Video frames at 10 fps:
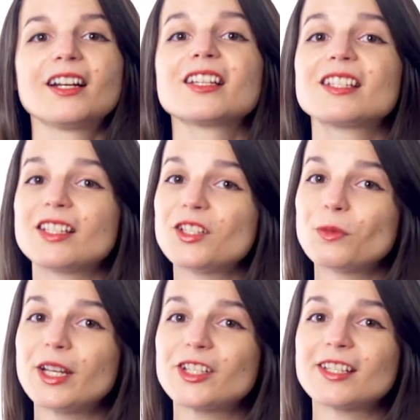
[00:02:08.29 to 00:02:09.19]

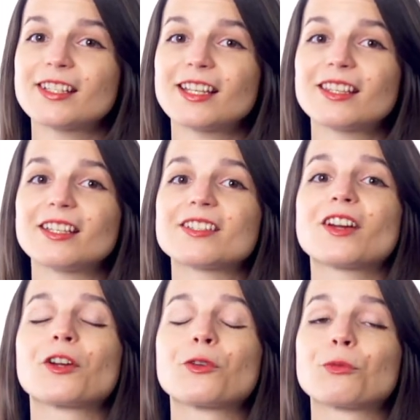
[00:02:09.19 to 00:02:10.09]
Situations like these
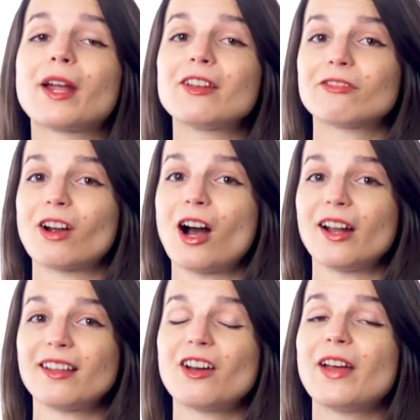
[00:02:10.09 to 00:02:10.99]
are great for
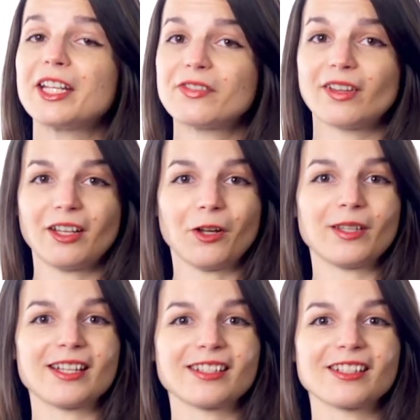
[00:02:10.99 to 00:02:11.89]
audio and video
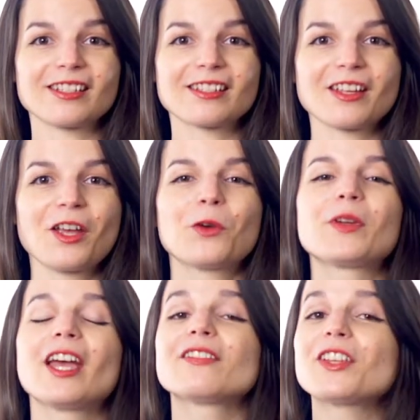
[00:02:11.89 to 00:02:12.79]
lessons. We
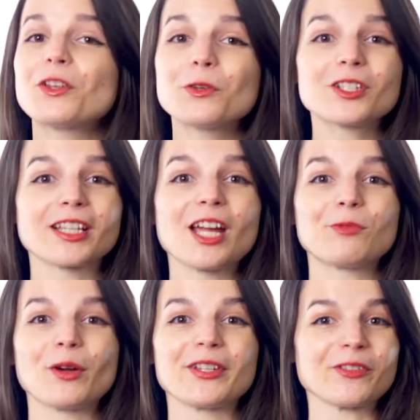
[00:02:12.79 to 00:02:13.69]
have huge
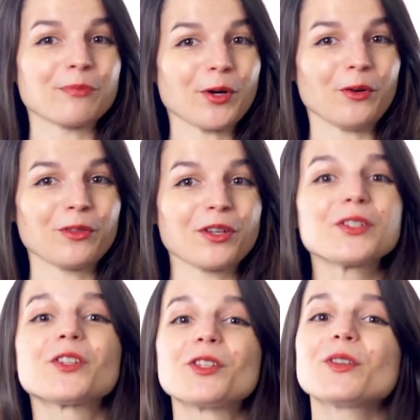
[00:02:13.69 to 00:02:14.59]
libraries of both,
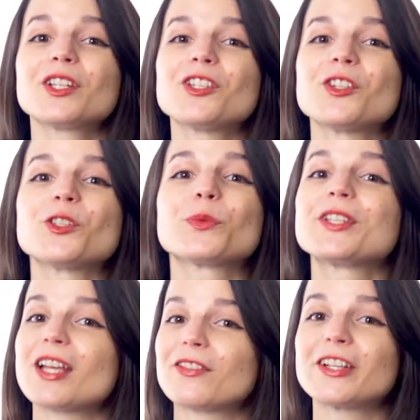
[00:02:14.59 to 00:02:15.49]
so you can choose
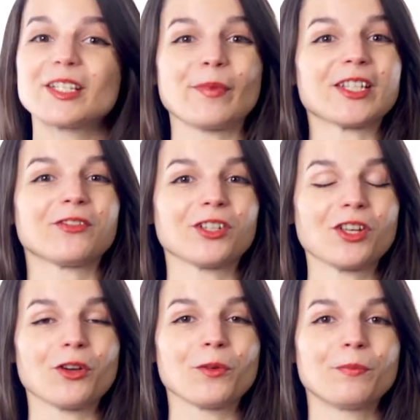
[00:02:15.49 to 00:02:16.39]
whichever is best for
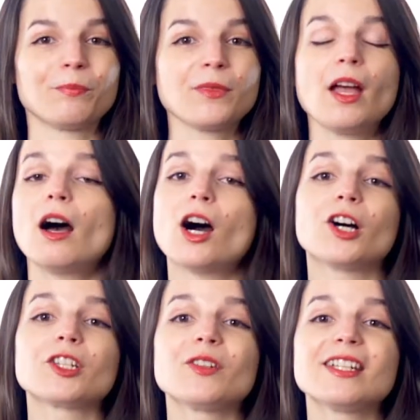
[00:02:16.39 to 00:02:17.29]
you. All
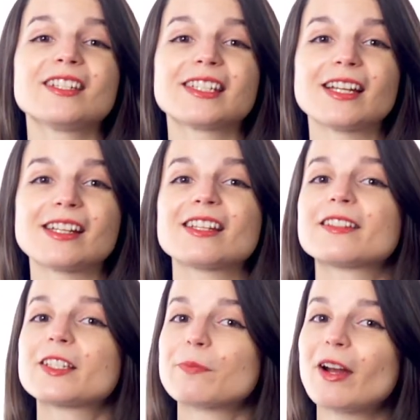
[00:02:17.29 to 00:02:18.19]
you need to study is
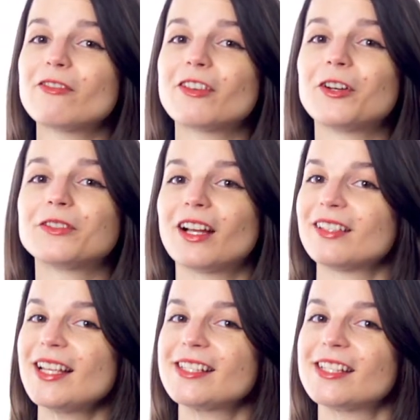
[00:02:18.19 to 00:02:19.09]
a smartphone, a
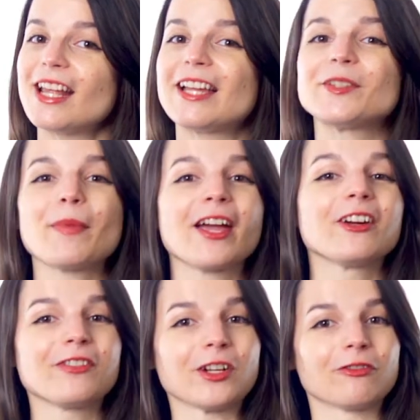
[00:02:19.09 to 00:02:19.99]
lesson, and a pair
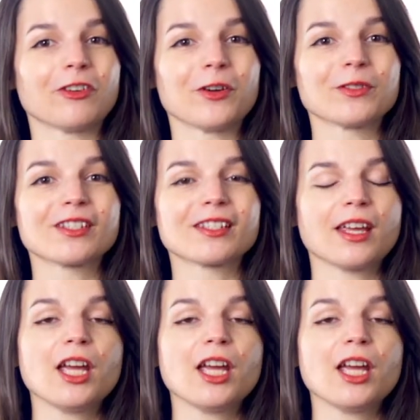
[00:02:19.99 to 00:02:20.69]
of earphones.